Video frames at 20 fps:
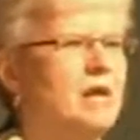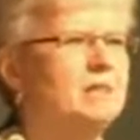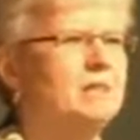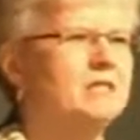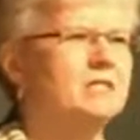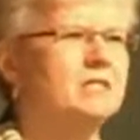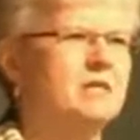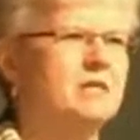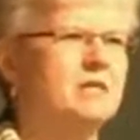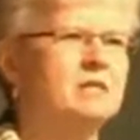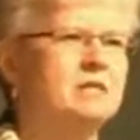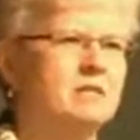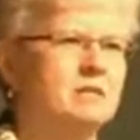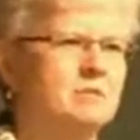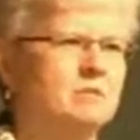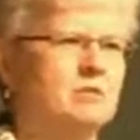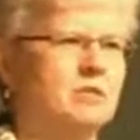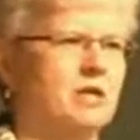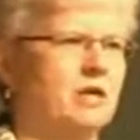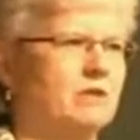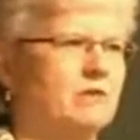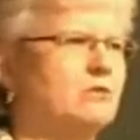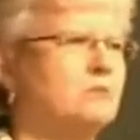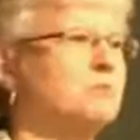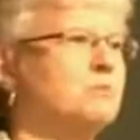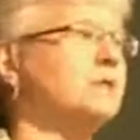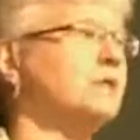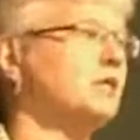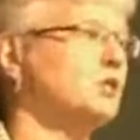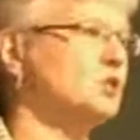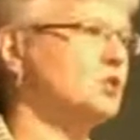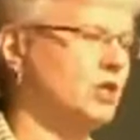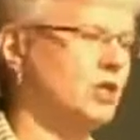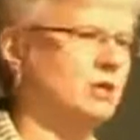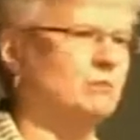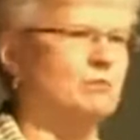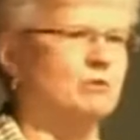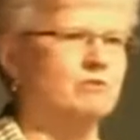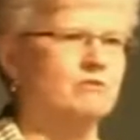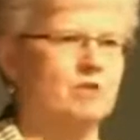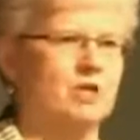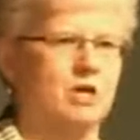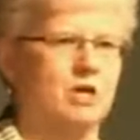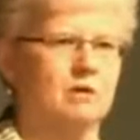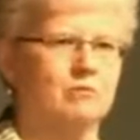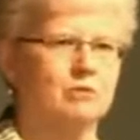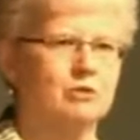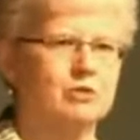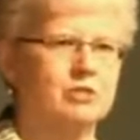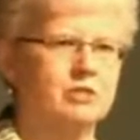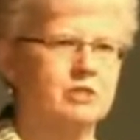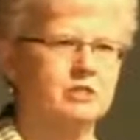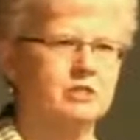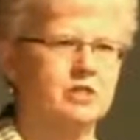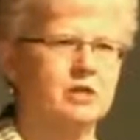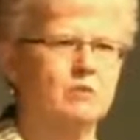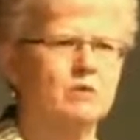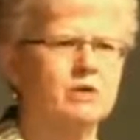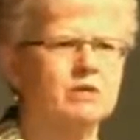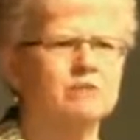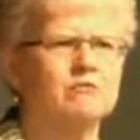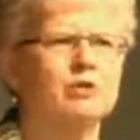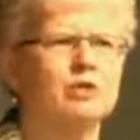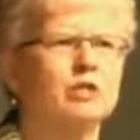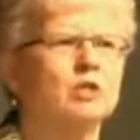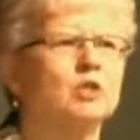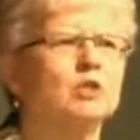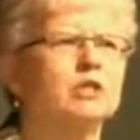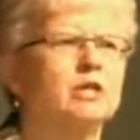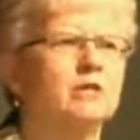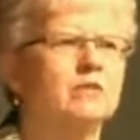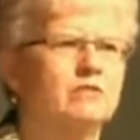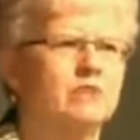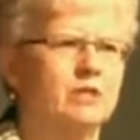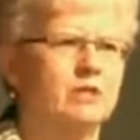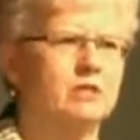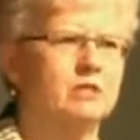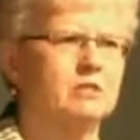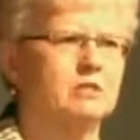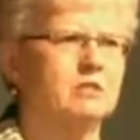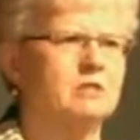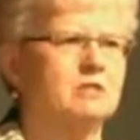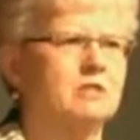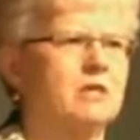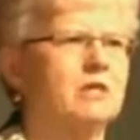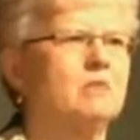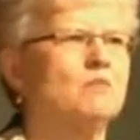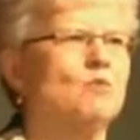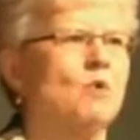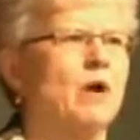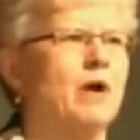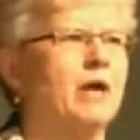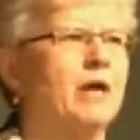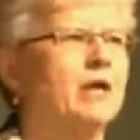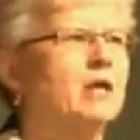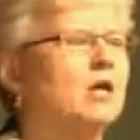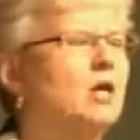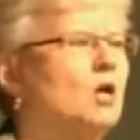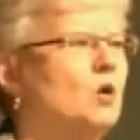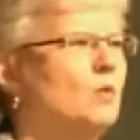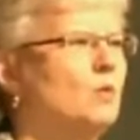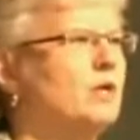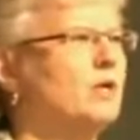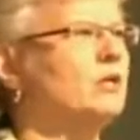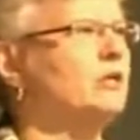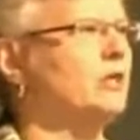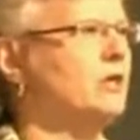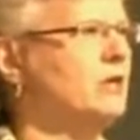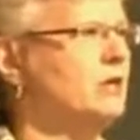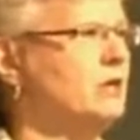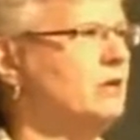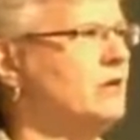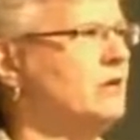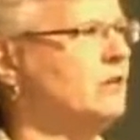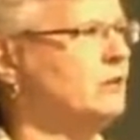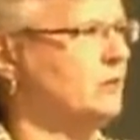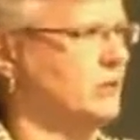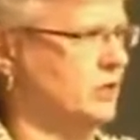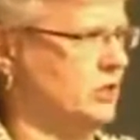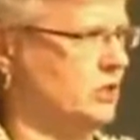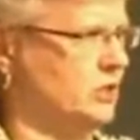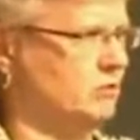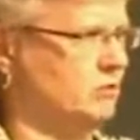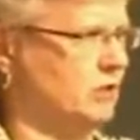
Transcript: they said to themselves, being a chamber of commerce, they said, I wonder if we look at this the same way we look at our other industry